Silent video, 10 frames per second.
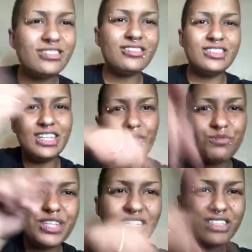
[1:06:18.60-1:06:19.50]
Damn
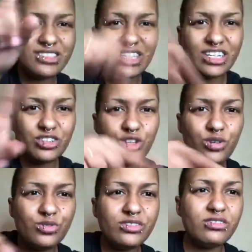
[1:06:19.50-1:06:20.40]
thing is like low... What
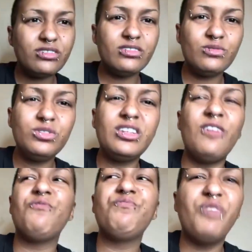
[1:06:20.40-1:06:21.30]
the
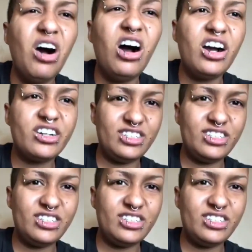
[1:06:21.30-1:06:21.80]
fuck?